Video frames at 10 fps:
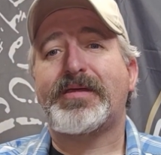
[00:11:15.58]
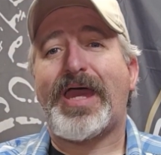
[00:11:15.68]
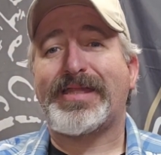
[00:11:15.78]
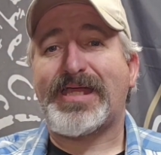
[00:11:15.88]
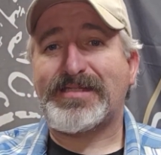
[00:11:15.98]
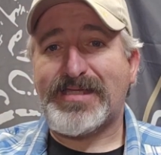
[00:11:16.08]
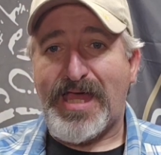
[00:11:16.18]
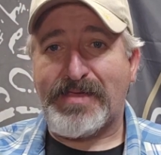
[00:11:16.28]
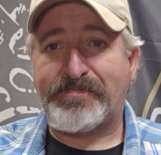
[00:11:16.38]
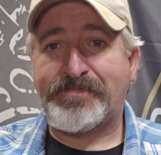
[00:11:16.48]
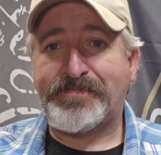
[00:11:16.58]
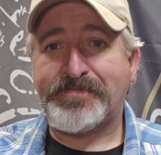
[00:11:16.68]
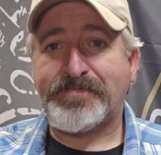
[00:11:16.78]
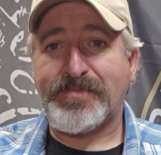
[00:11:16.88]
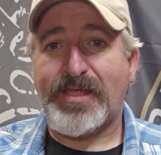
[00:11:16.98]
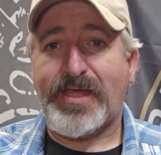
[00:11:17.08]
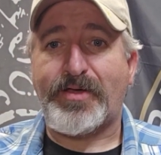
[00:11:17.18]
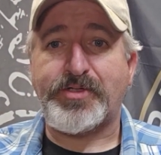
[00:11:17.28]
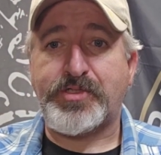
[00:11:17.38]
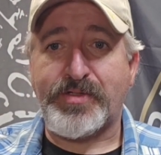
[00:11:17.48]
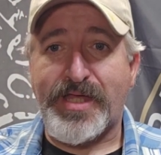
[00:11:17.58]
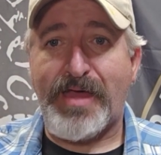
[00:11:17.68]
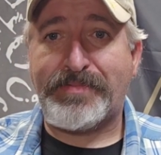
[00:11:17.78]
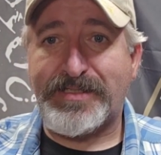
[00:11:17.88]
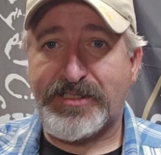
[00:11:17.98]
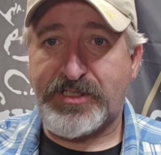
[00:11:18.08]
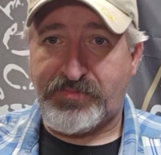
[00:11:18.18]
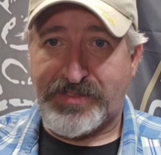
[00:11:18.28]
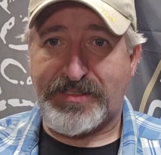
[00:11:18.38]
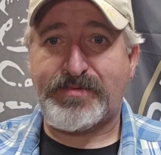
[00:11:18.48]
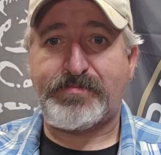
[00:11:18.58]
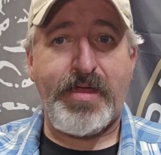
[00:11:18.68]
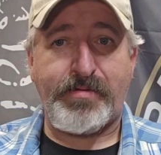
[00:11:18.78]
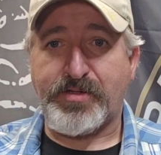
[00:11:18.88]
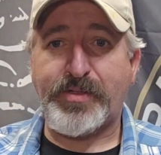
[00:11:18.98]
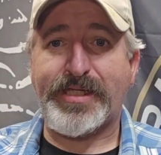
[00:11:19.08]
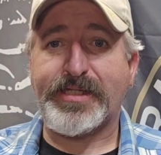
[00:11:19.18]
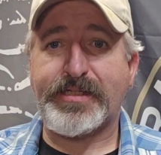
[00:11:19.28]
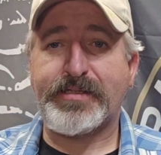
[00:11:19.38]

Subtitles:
At that time, I was shooting competition with it every week,